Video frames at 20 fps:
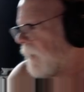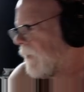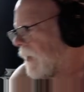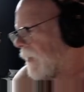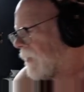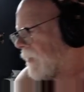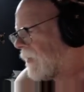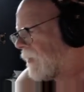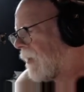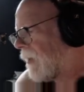
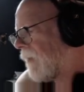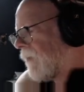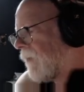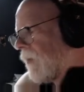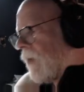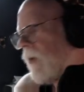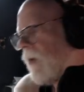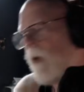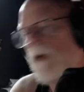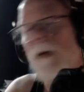done this enough
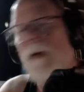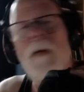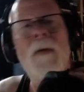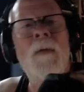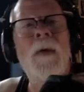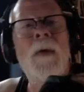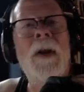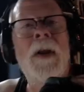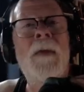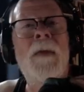to know
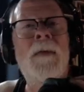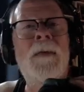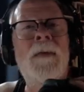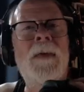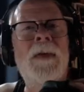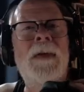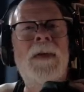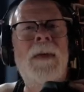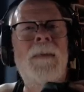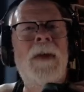when
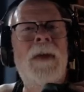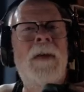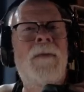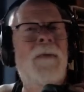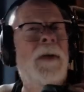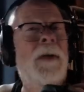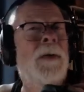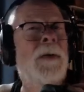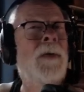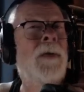something
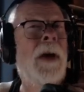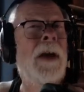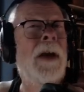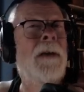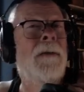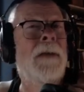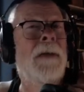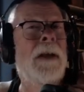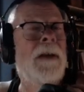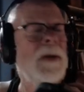feels
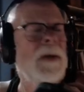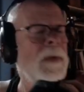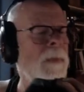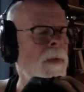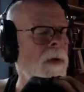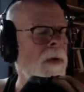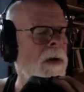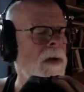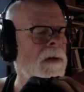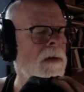right at this
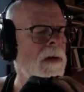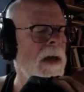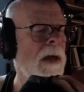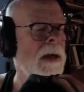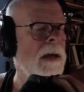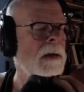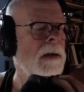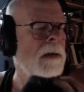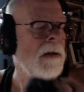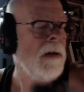point.
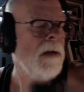And